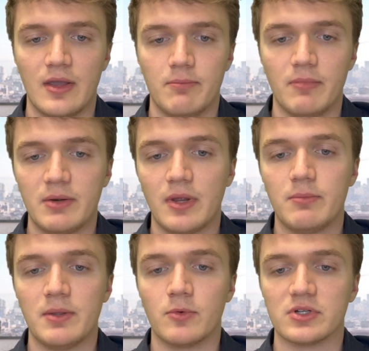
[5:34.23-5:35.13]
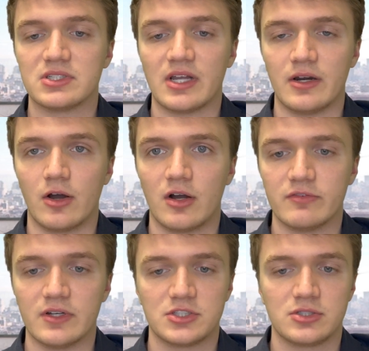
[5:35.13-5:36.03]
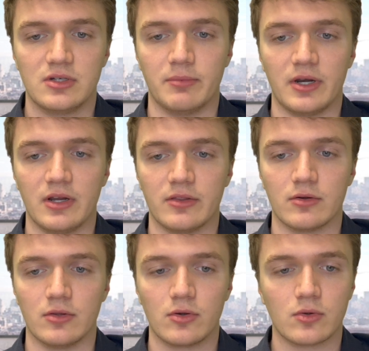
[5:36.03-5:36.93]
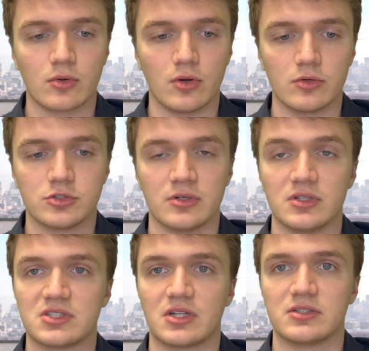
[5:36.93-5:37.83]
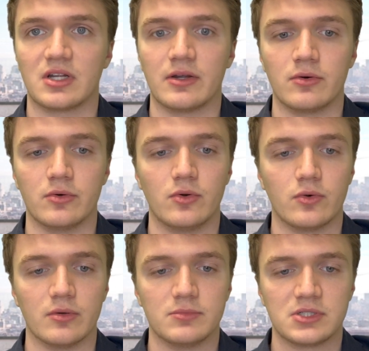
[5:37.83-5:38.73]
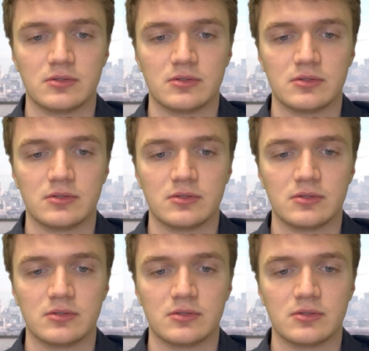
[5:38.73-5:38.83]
Men may be more standoffish, depending on their local culture and societal norms,